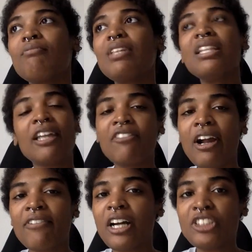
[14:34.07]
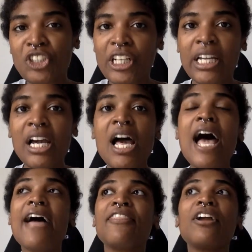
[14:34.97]
Lovecraft Country,
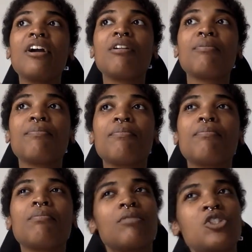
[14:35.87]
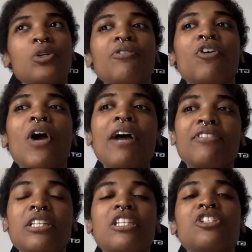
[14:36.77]
and they're sort of
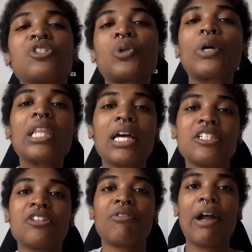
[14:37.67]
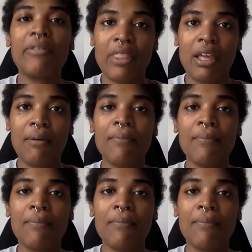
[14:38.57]
crafting these storylines around them.